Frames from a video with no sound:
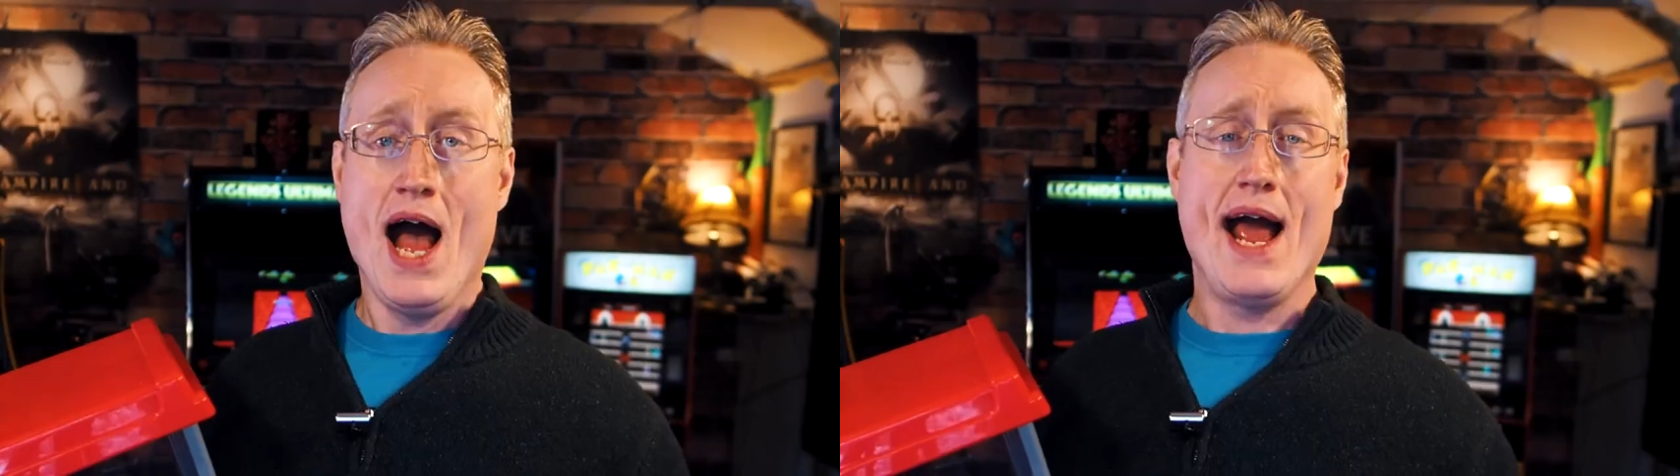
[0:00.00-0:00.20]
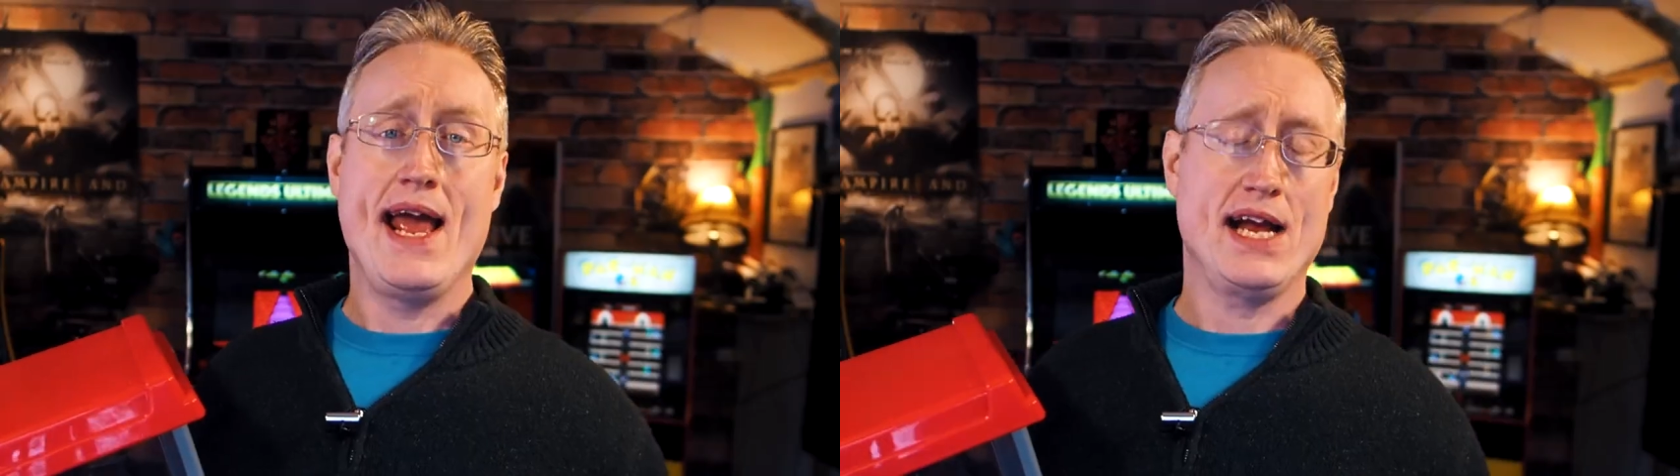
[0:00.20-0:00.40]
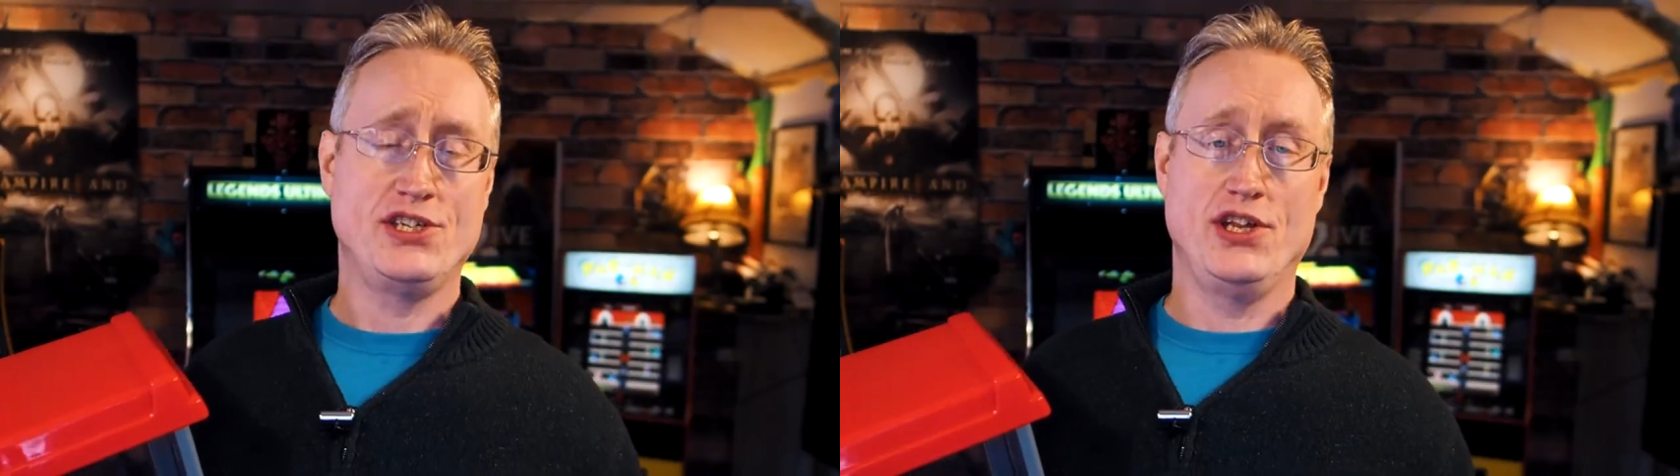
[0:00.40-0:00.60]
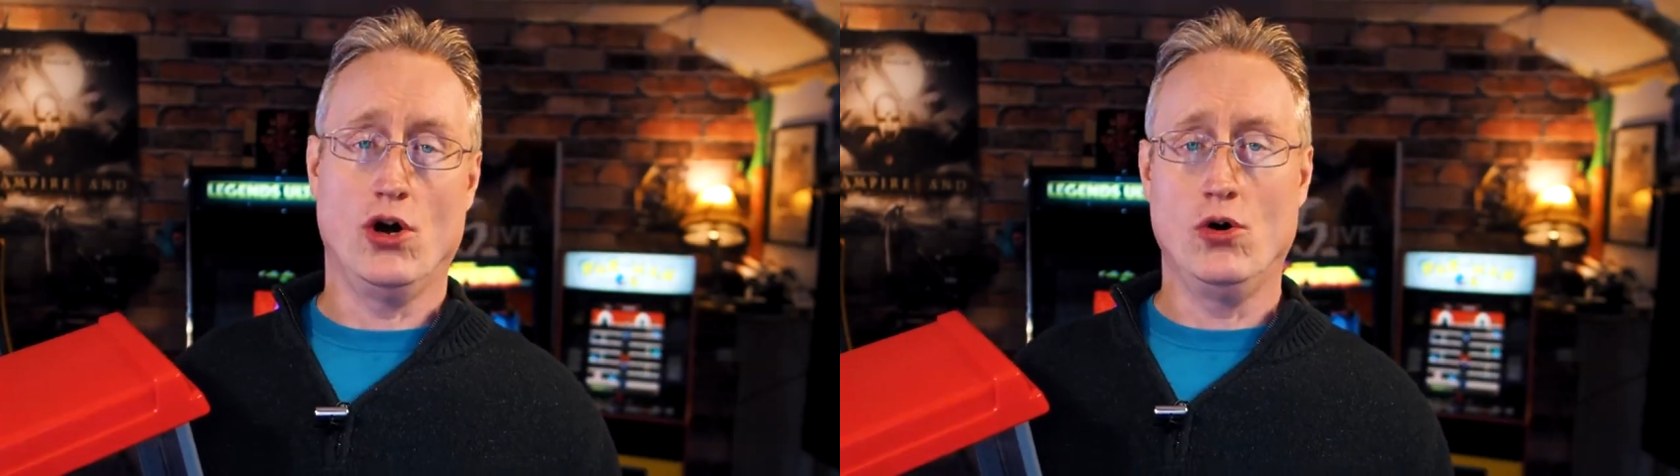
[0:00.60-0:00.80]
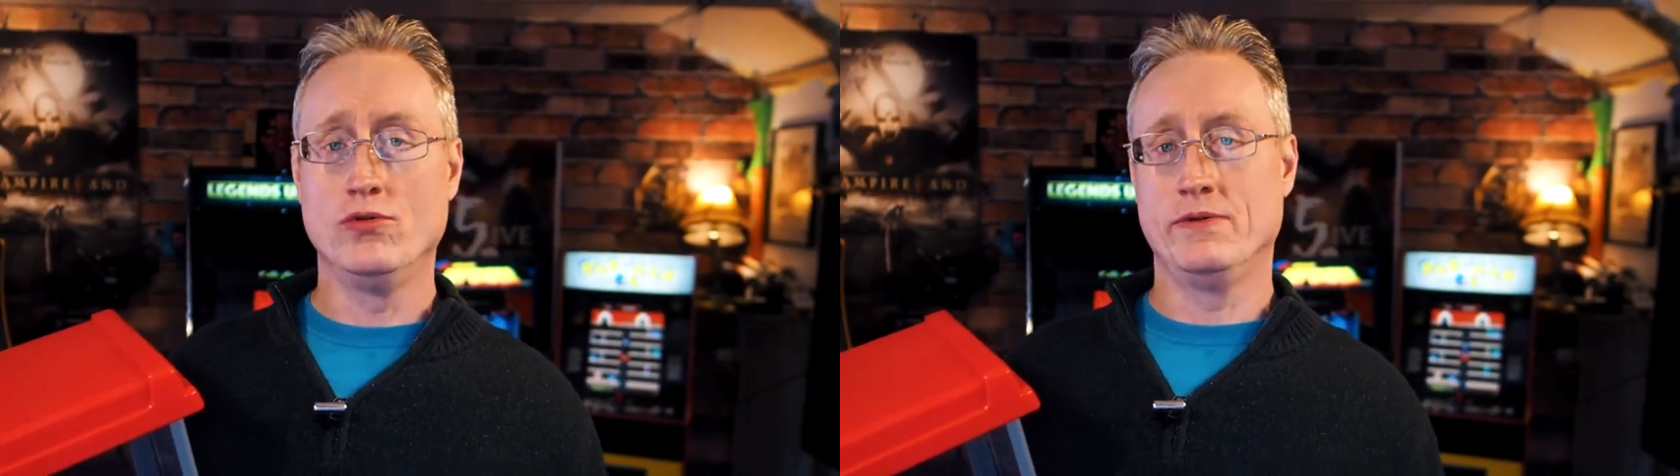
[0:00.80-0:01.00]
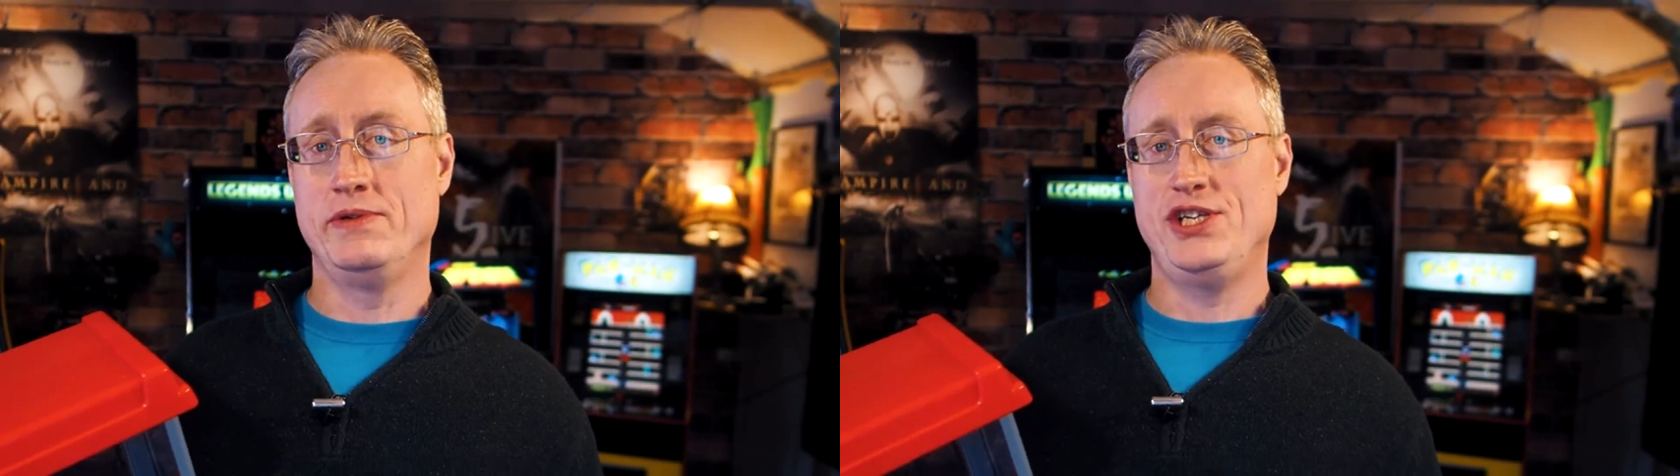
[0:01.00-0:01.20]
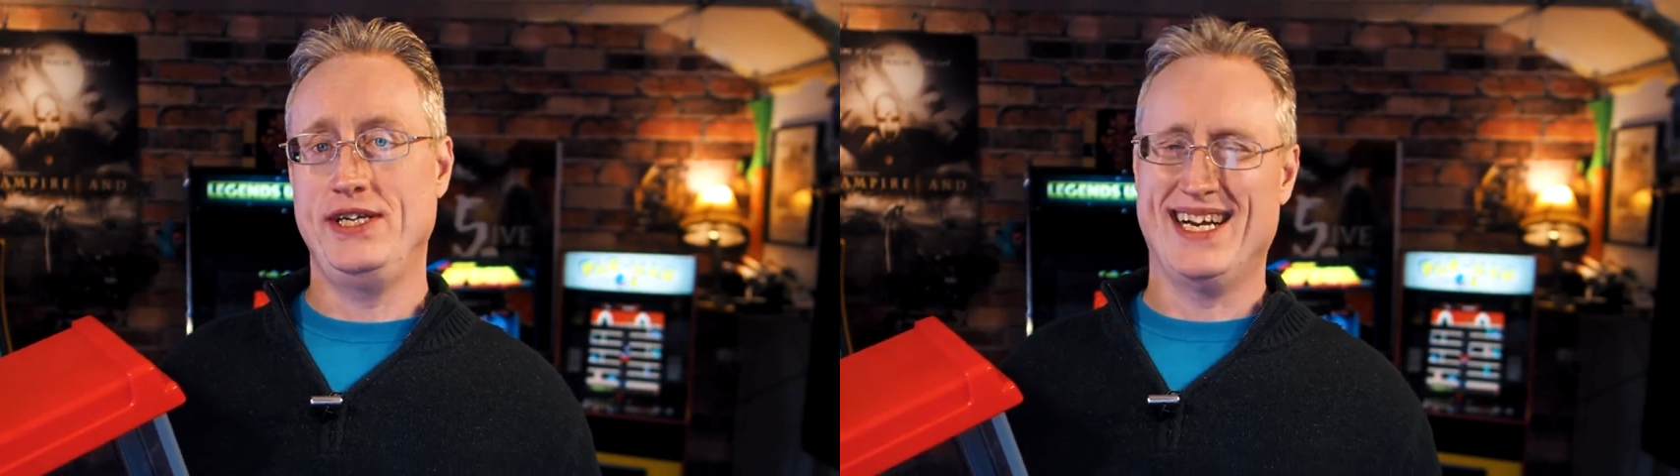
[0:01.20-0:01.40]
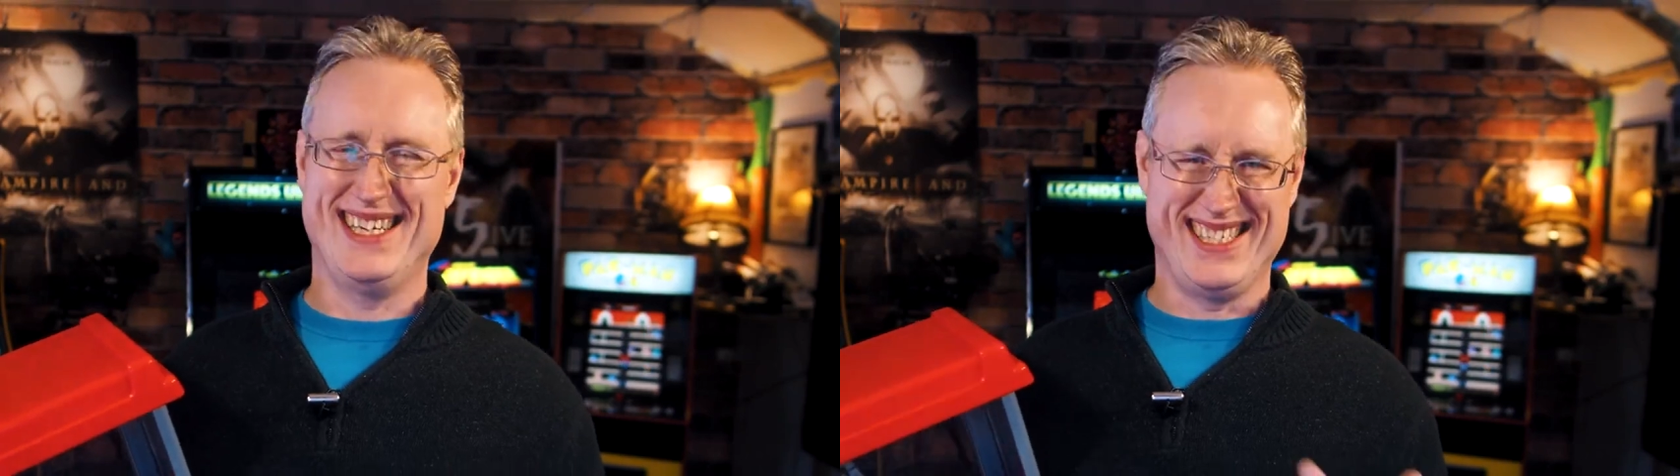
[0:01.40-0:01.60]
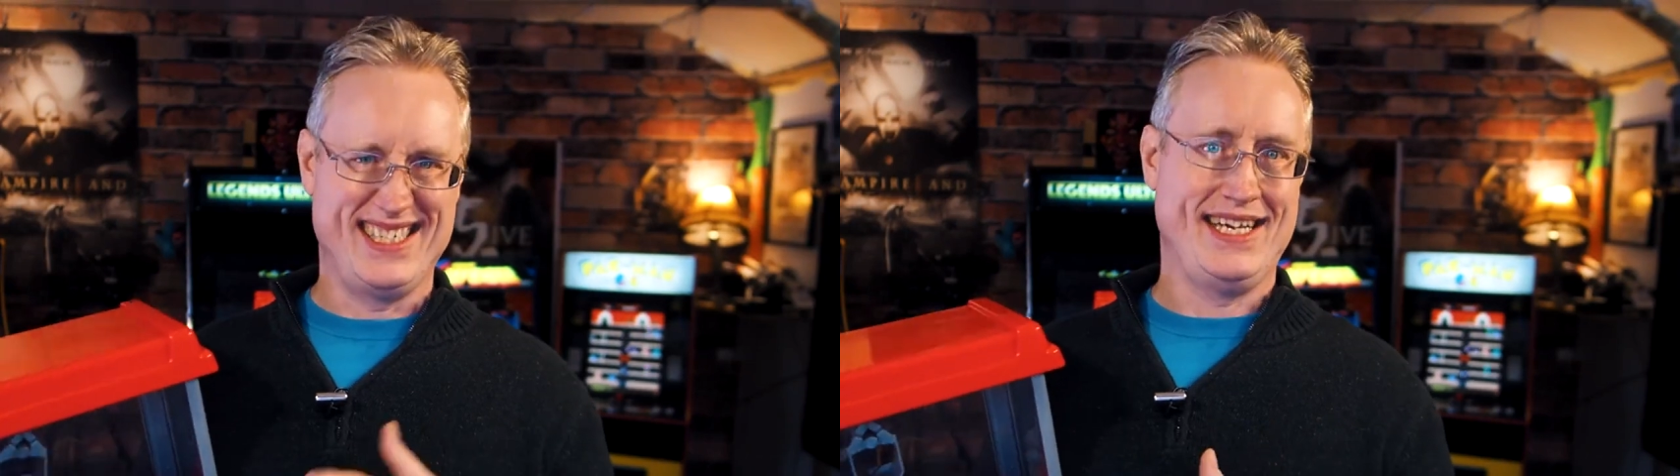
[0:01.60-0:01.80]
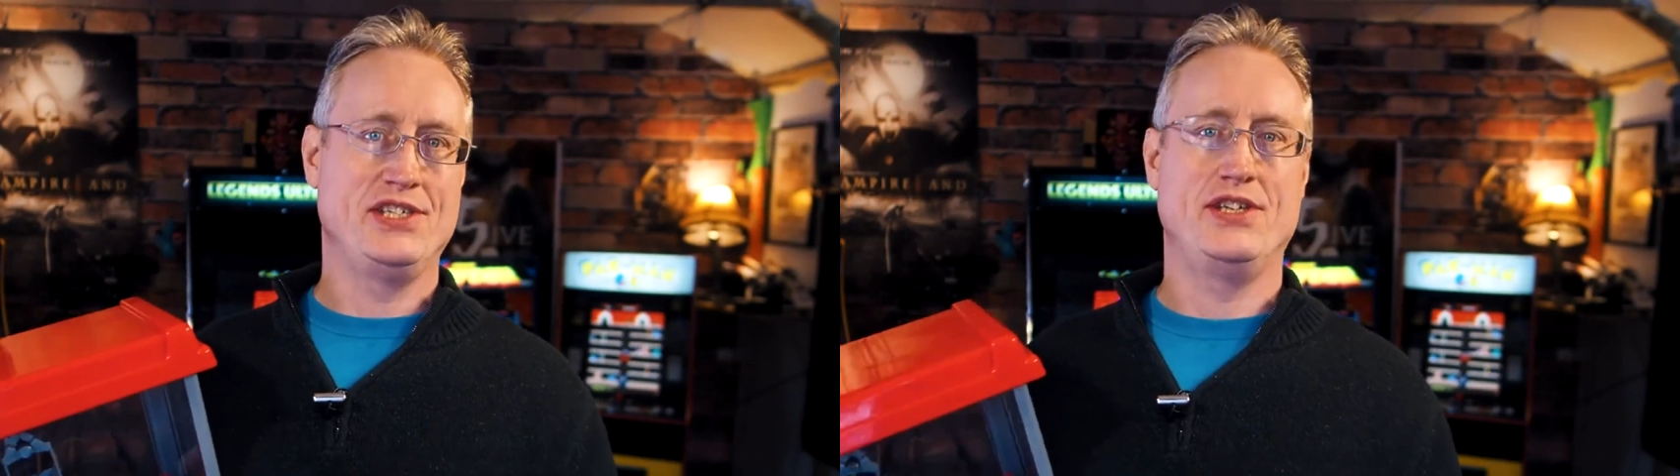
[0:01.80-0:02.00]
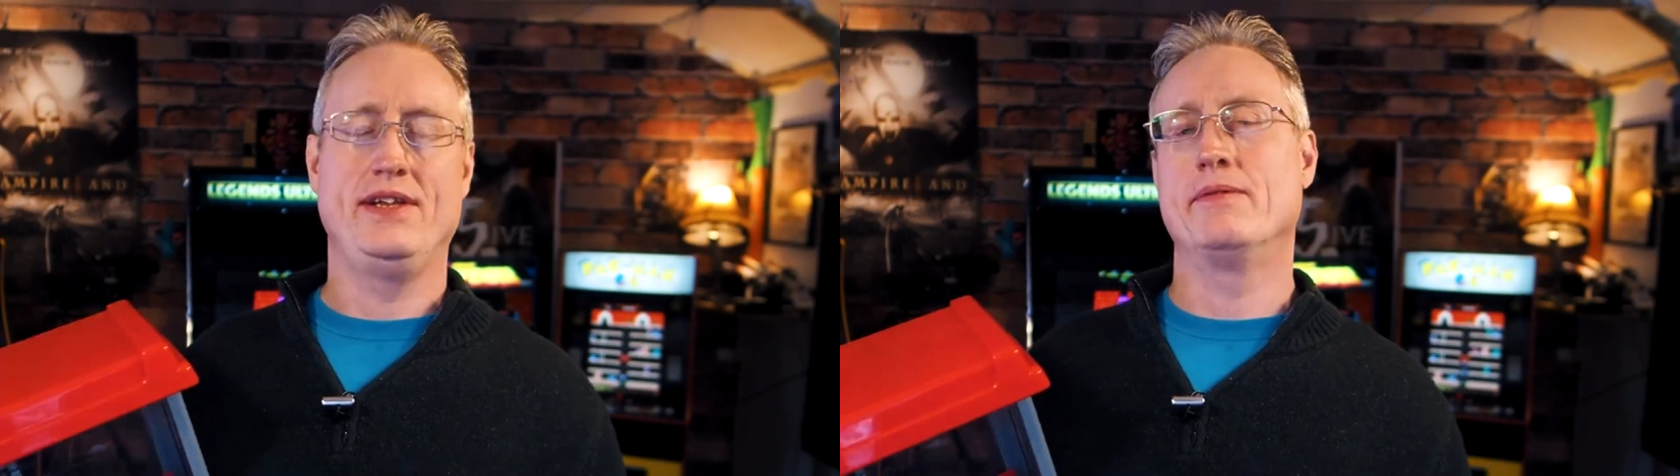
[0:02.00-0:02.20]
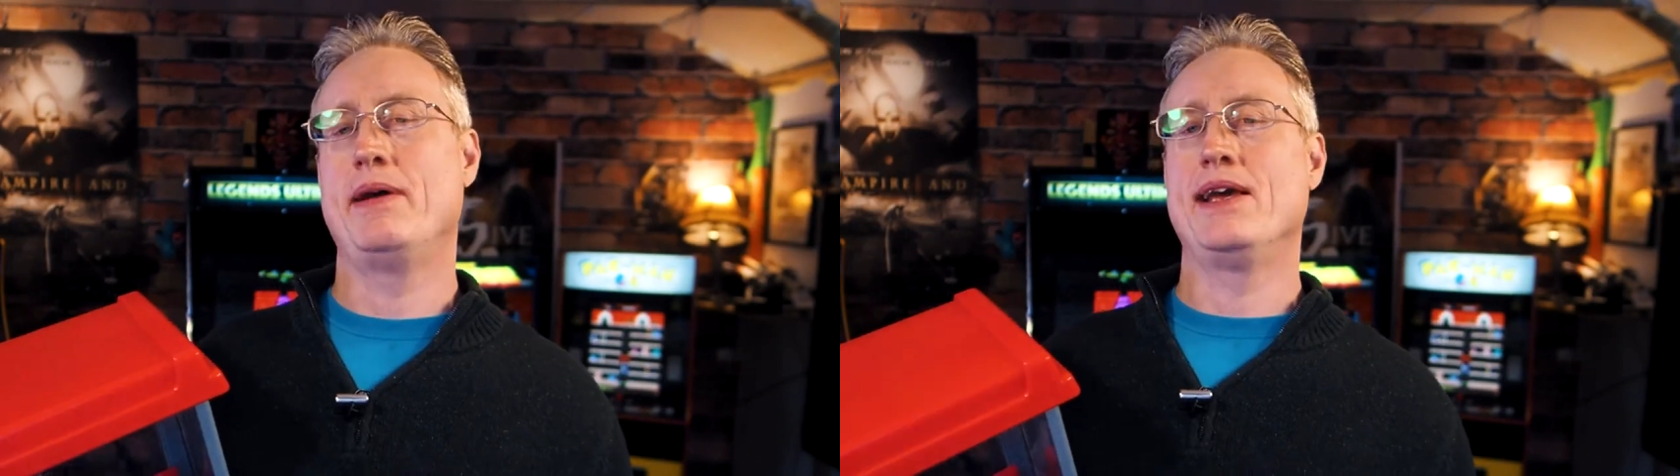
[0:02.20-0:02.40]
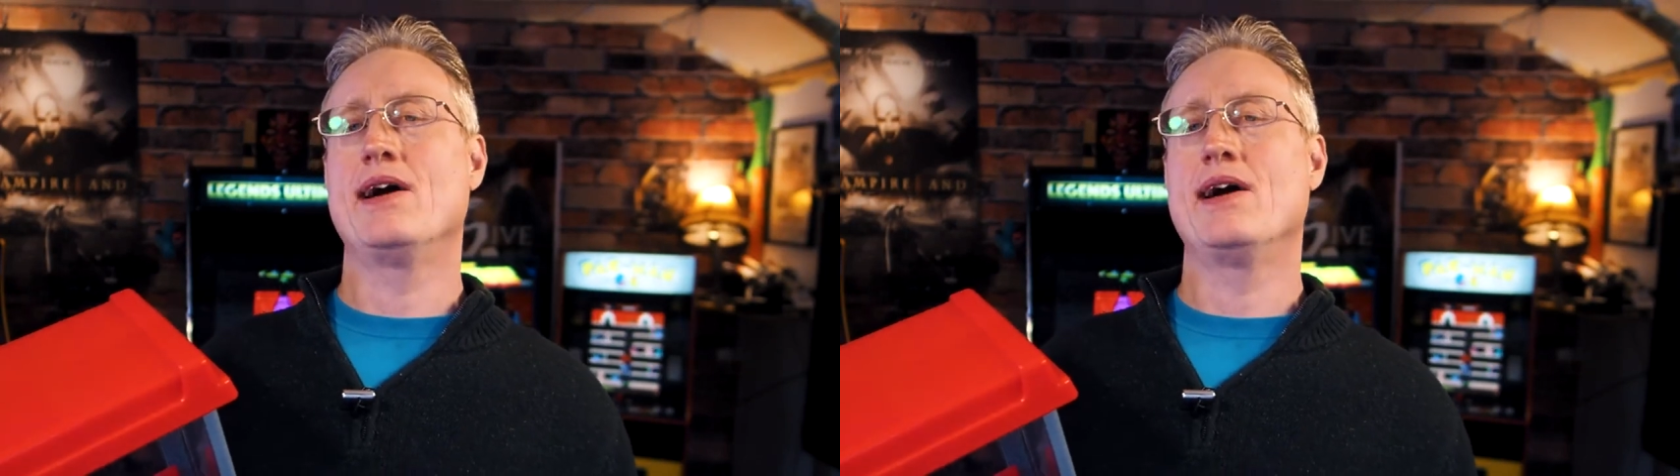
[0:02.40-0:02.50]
I actually own the machine that is essentially the main